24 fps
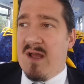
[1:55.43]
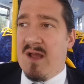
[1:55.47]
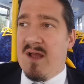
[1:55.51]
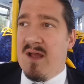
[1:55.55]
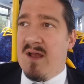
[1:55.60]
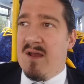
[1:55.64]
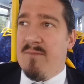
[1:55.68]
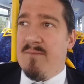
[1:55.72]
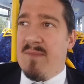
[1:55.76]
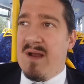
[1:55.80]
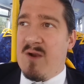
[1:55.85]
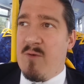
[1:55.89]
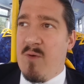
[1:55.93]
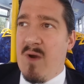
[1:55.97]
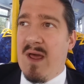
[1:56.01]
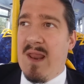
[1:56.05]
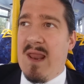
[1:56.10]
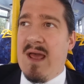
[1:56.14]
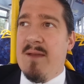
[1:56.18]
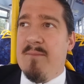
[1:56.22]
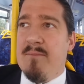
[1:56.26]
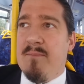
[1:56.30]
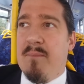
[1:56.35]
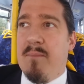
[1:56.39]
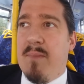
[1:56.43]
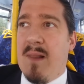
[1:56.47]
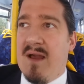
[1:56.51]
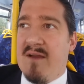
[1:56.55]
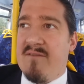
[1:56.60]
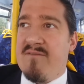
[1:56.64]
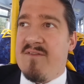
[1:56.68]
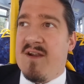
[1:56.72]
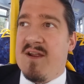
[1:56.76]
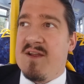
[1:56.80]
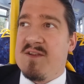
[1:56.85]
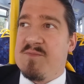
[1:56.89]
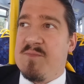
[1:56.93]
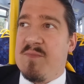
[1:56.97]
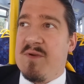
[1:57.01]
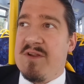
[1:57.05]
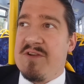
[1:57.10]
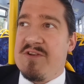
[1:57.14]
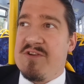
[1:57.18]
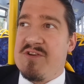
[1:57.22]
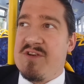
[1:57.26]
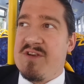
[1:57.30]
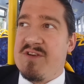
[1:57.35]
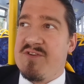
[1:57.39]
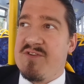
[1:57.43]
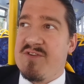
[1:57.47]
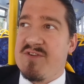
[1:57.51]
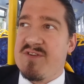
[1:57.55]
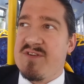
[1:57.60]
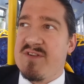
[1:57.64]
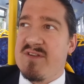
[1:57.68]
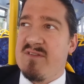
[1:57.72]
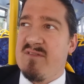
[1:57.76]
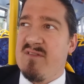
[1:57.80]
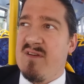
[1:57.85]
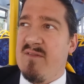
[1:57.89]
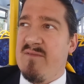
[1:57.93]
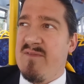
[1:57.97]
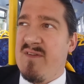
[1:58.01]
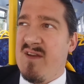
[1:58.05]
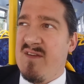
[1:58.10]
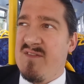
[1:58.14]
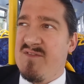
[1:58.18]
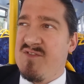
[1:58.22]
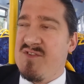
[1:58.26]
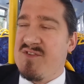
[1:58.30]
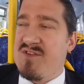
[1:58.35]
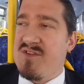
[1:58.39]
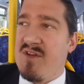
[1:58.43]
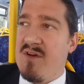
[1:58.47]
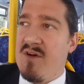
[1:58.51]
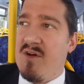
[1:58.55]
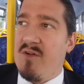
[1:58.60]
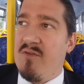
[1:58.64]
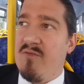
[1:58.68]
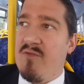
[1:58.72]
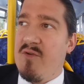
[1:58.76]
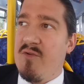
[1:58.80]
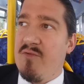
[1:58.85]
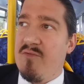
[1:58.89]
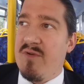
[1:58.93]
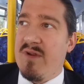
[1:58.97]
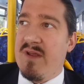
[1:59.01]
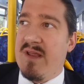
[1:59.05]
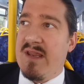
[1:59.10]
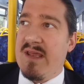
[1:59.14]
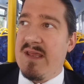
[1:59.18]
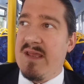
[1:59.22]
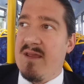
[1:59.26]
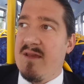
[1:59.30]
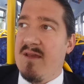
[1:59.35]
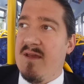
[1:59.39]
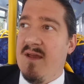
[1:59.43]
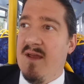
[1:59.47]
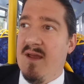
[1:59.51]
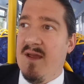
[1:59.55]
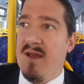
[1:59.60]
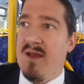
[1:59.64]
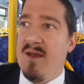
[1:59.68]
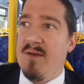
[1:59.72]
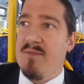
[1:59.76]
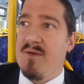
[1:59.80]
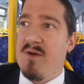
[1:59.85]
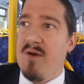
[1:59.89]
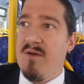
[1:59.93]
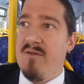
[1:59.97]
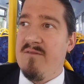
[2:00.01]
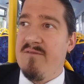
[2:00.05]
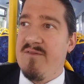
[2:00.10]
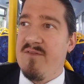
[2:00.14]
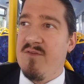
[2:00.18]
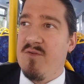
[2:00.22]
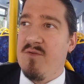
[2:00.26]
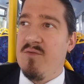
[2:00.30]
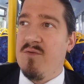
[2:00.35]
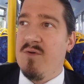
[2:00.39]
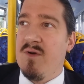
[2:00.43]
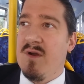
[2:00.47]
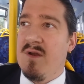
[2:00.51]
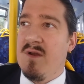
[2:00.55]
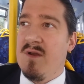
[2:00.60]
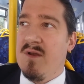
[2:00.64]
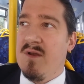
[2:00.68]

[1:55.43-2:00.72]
I quite like Blackfriars Bridge. It's just the whole route really, going through